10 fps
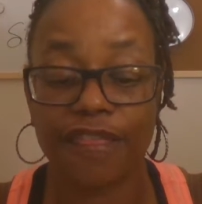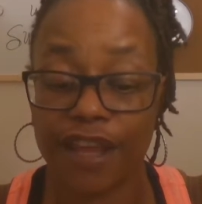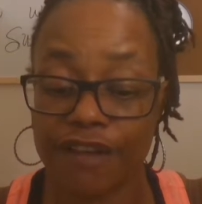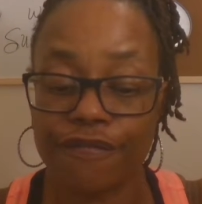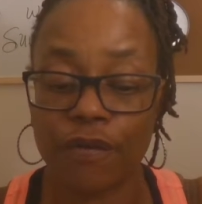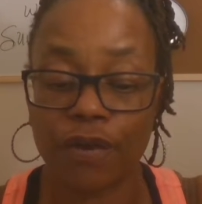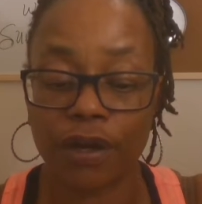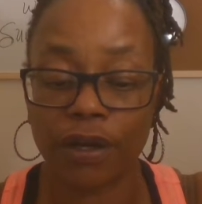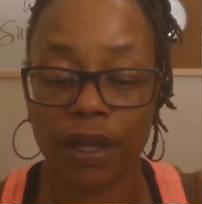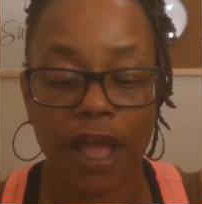
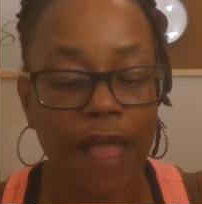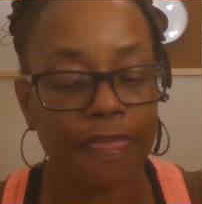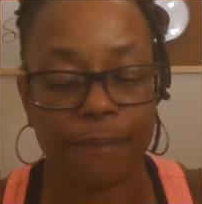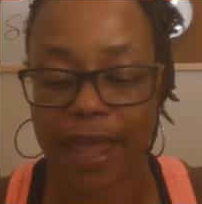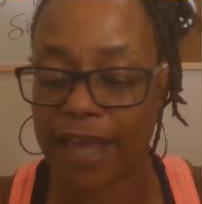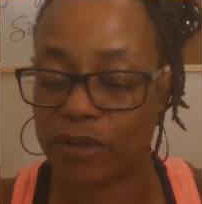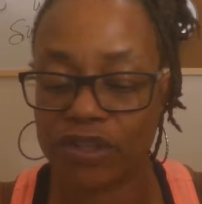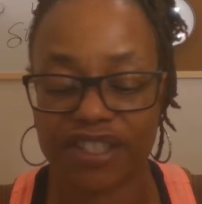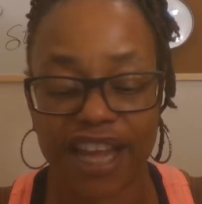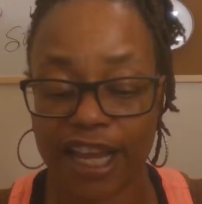Therefore, the man who
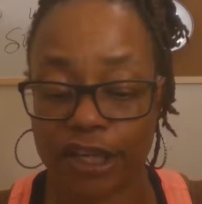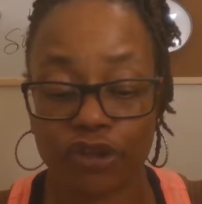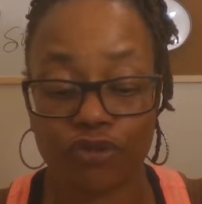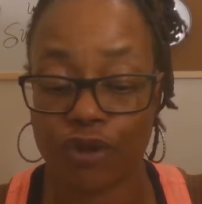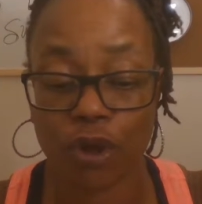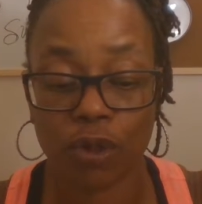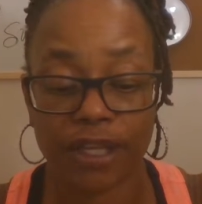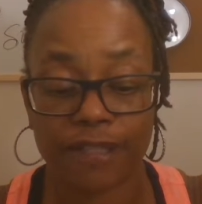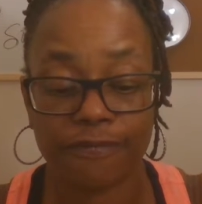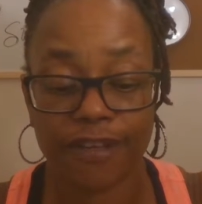does not control
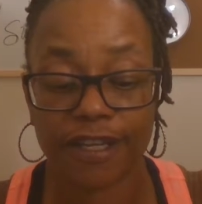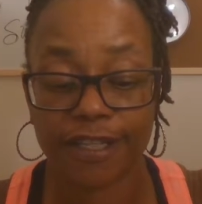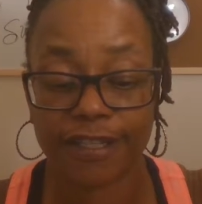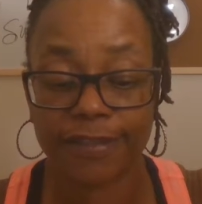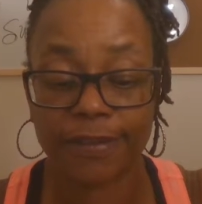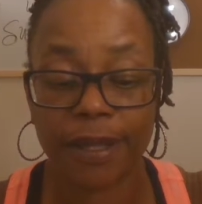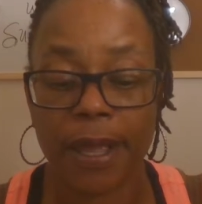his feeling